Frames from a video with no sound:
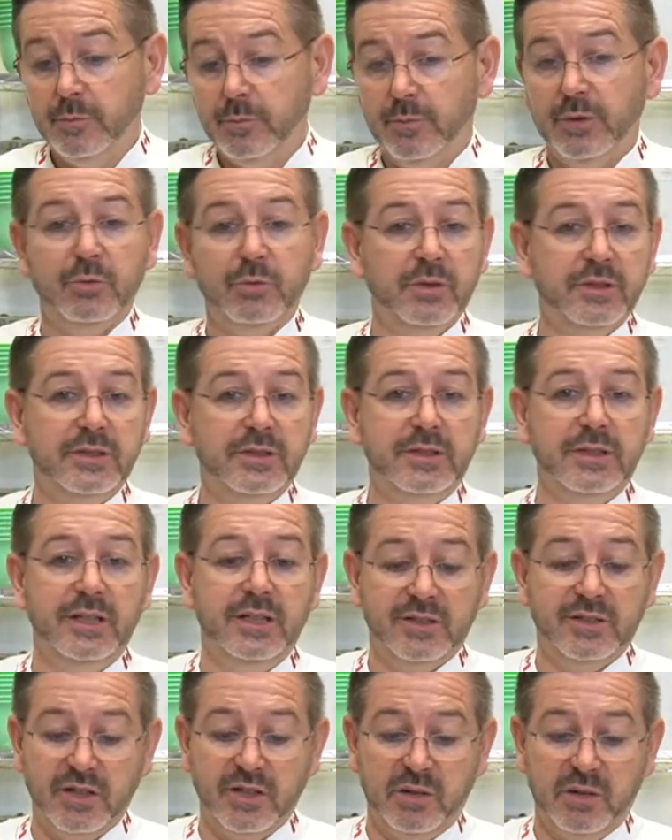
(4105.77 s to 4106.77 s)
but you will
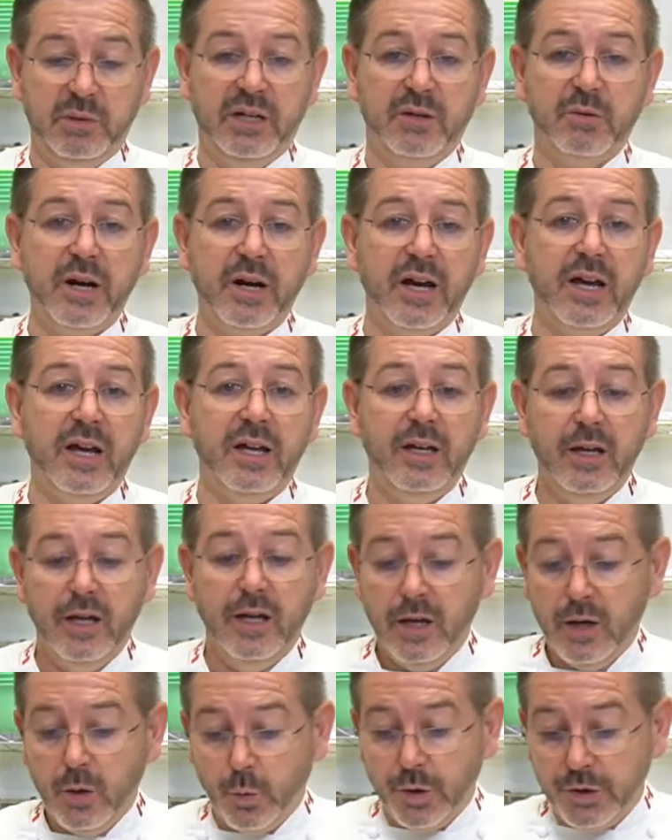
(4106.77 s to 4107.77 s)
see it's going to be gray.
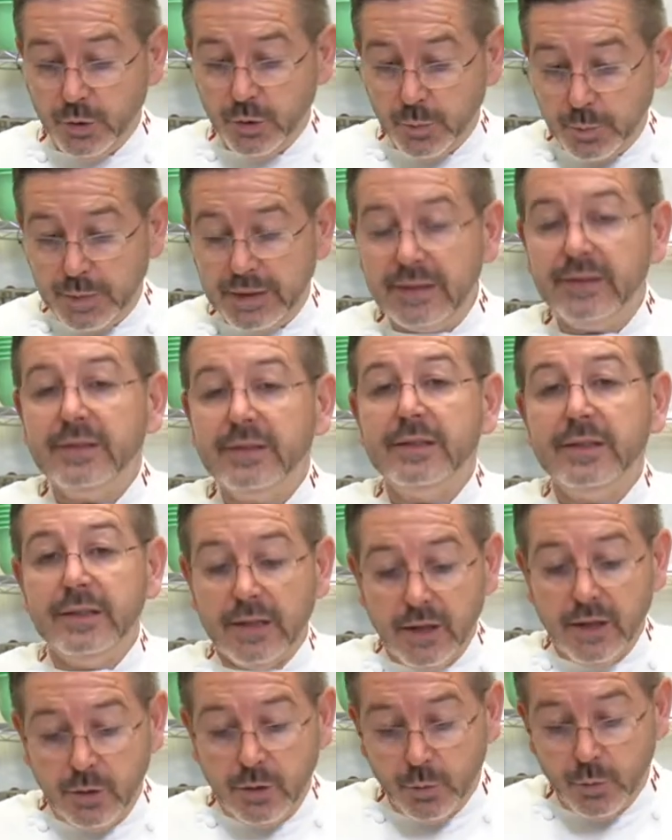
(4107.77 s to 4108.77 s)
When you piece,
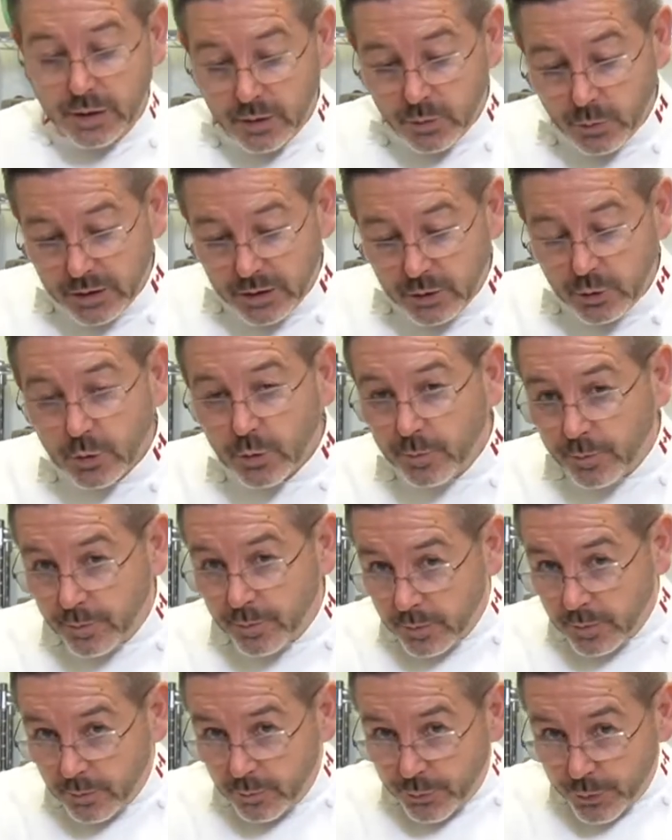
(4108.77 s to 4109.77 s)
when you
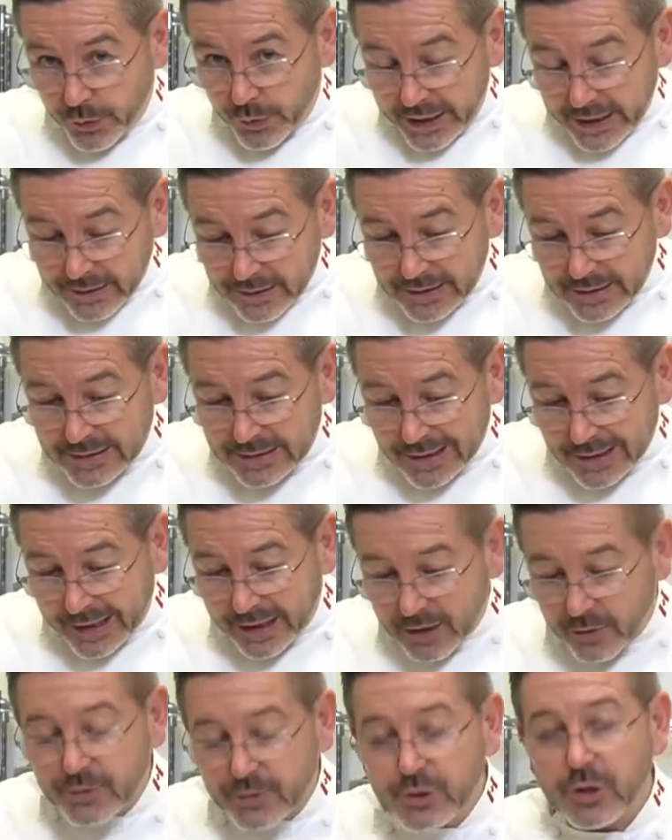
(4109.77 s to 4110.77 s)
break this
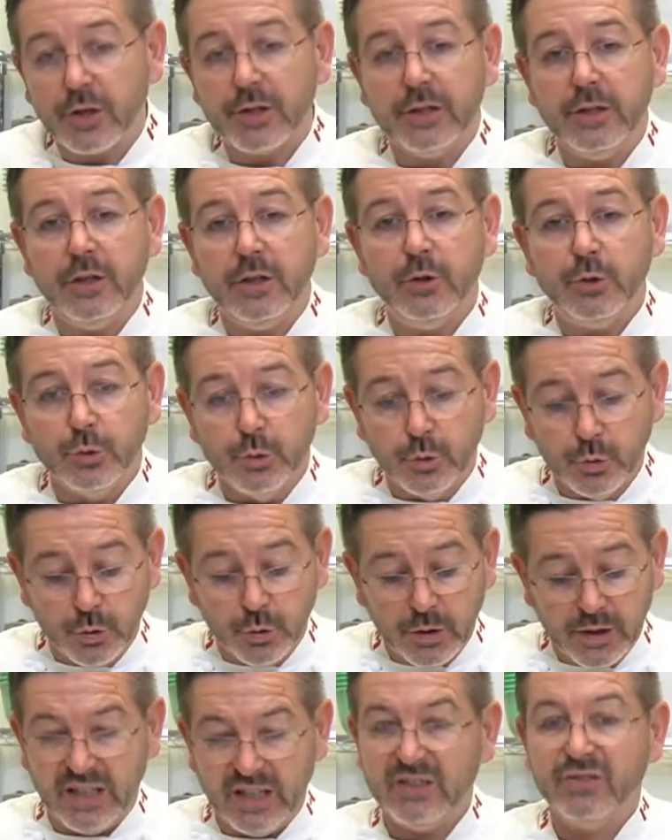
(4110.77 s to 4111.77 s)
layer of chocolate in two,
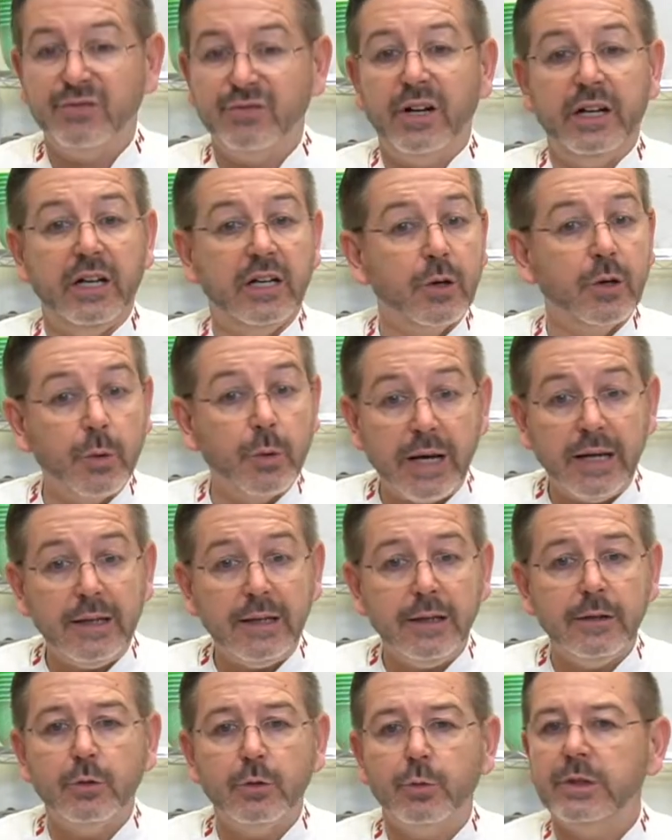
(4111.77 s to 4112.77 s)
it's very
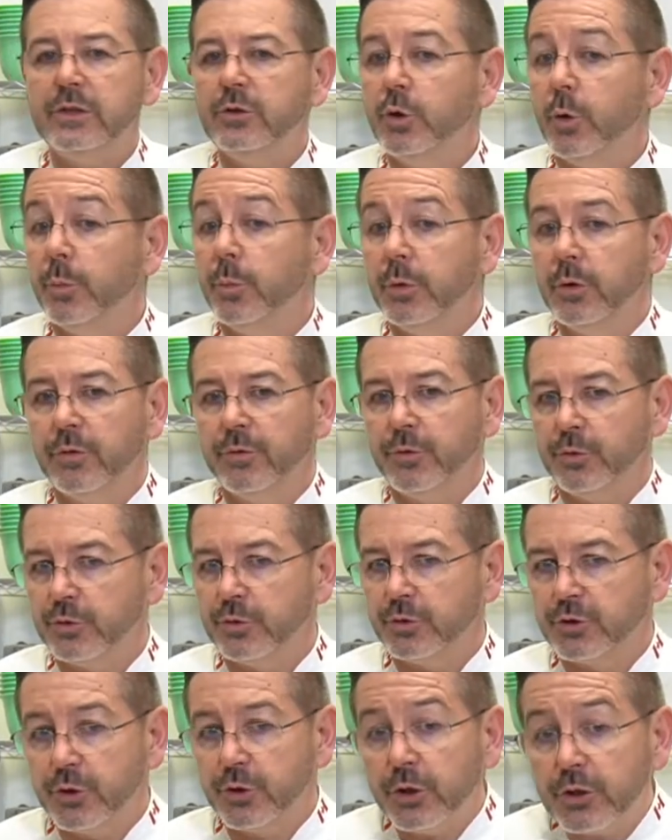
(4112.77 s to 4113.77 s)
grainy. There is no beautiful
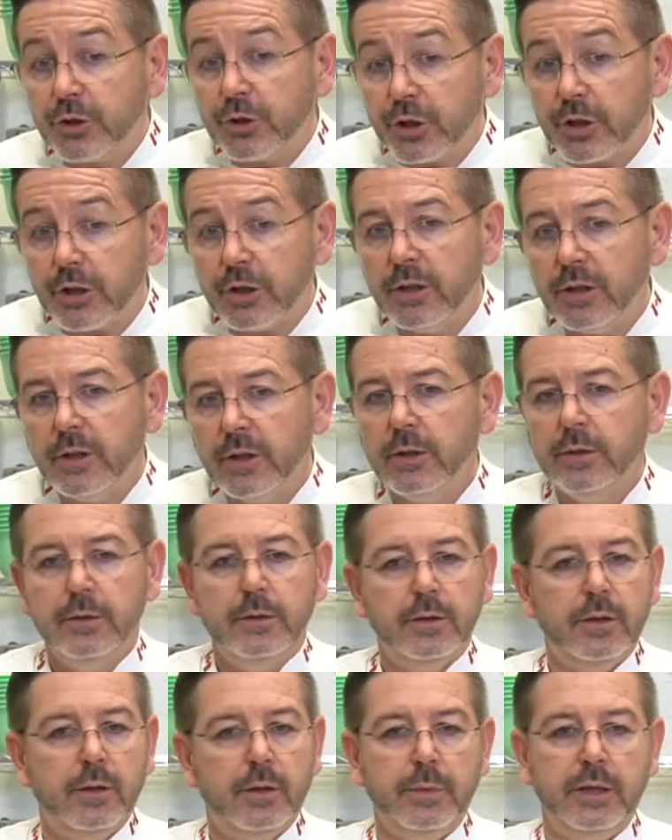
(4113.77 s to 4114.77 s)
structure.
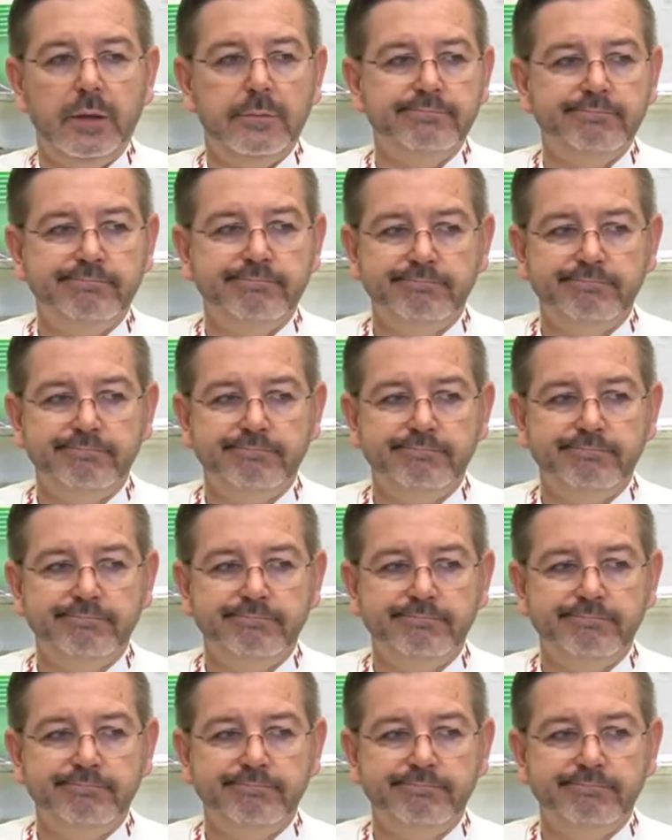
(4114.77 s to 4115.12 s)
I mean,